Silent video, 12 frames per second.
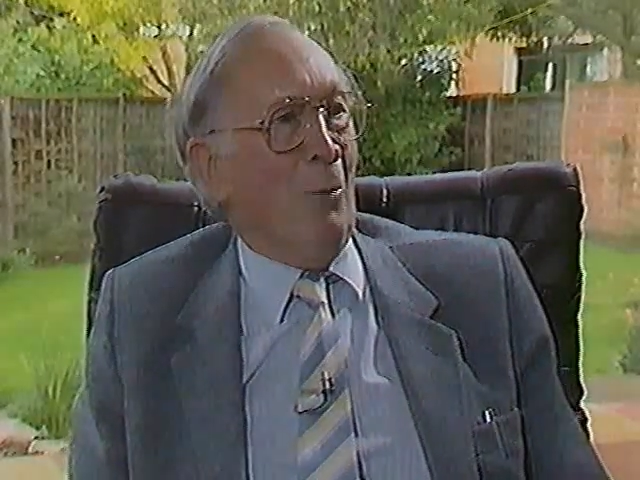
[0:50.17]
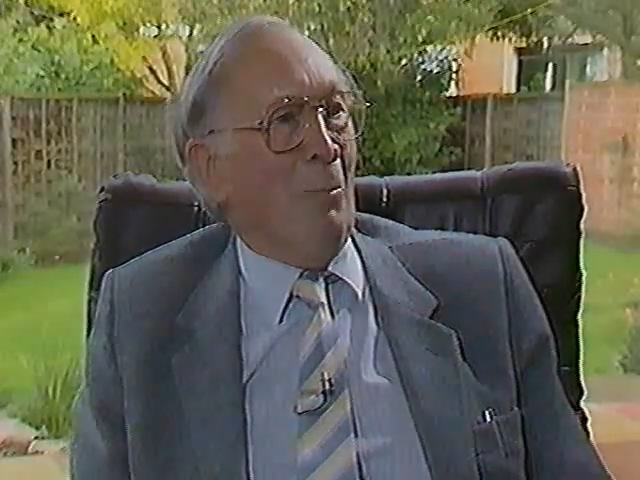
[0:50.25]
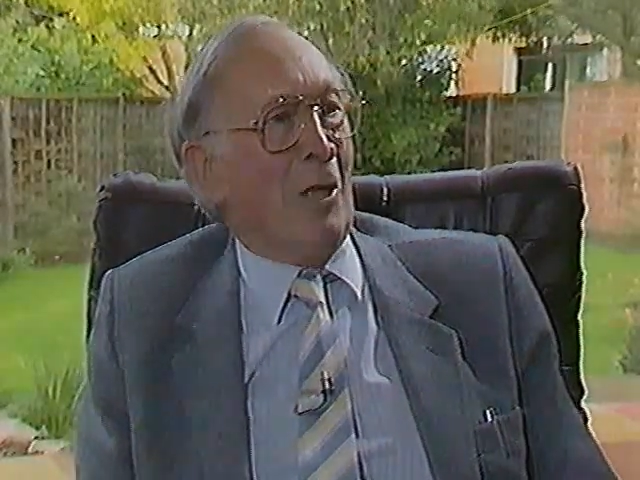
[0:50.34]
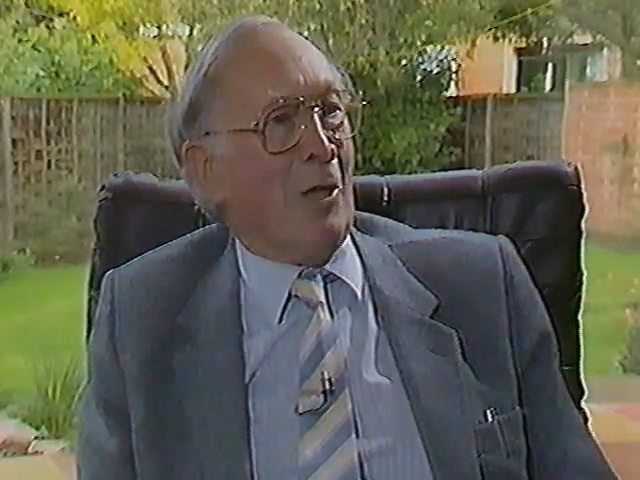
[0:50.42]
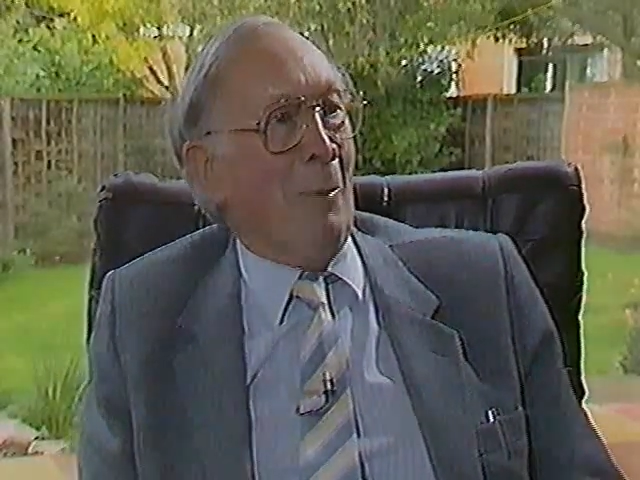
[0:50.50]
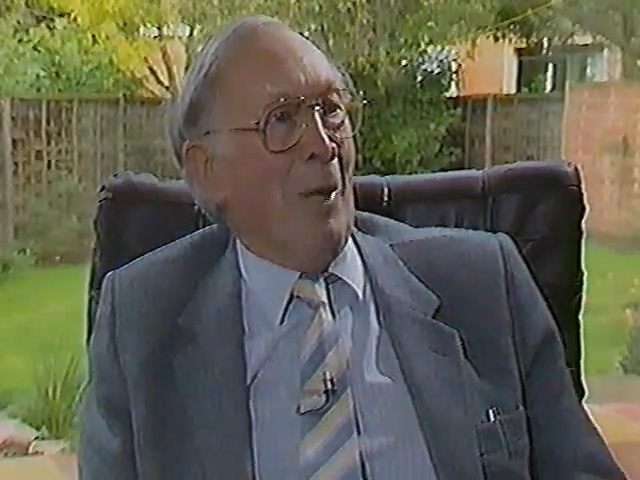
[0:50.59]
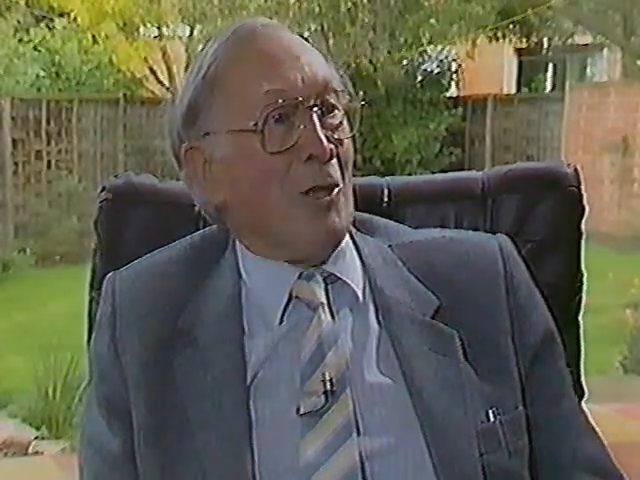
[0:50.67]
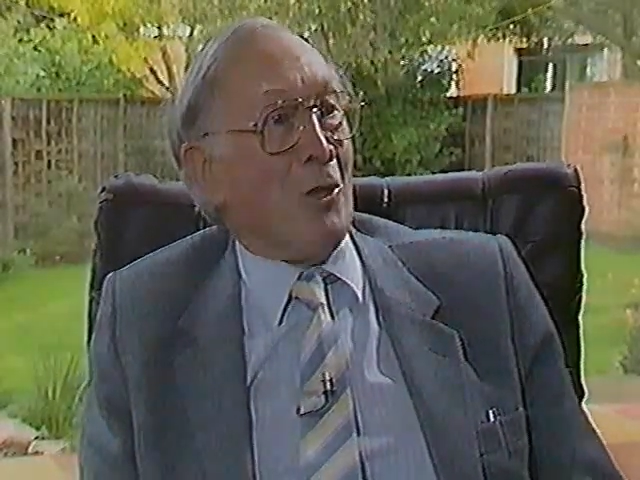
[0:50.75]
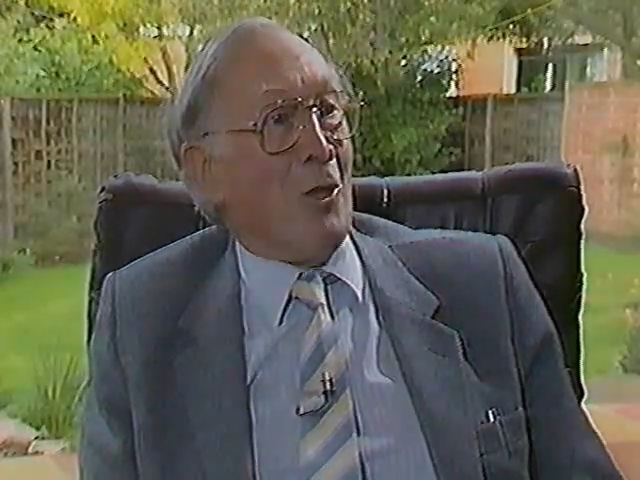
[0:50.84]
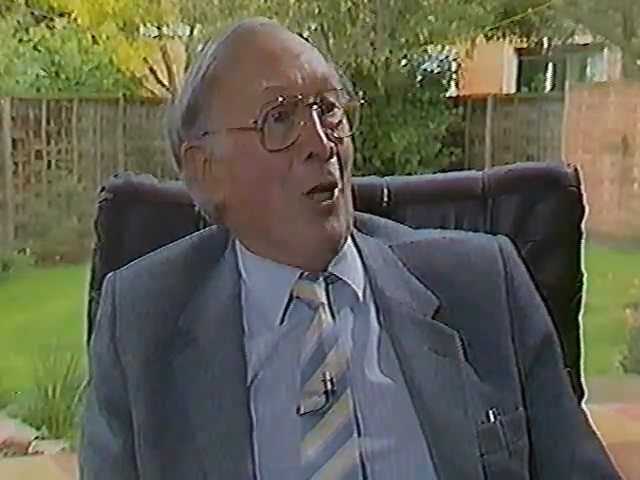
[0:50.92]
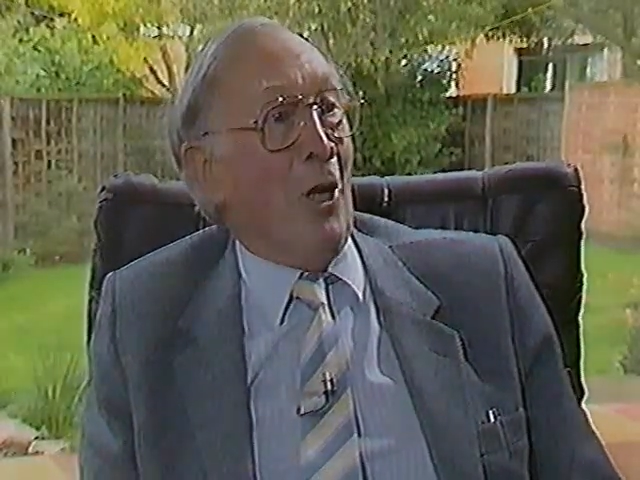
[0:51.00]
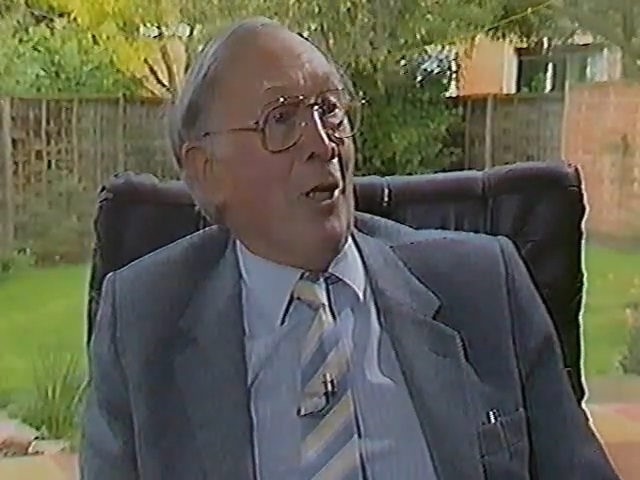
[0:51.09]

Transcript: Malcolm Alston and I